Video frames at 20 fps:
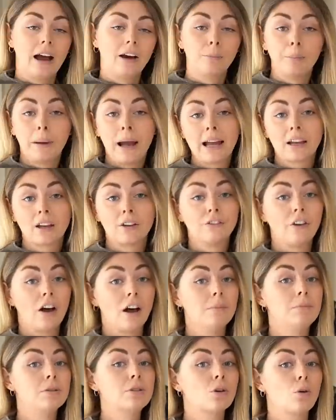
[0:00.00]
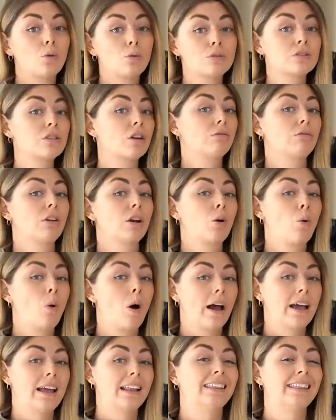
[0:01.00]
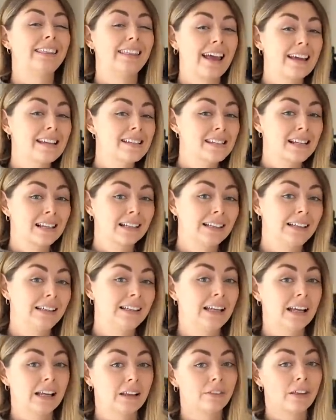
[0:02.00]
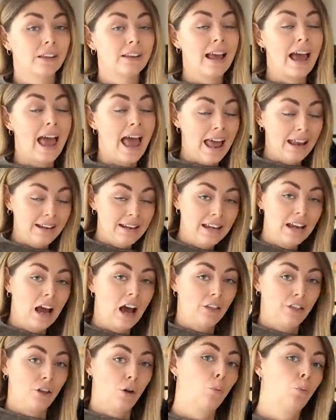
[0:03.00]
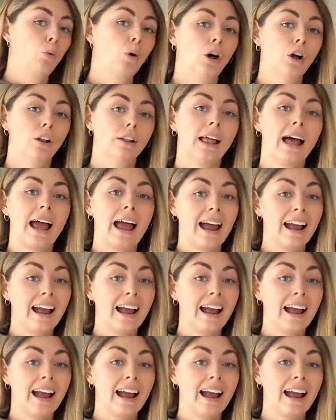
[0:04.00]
Alpaca fibres also require less cleaning than any other wool.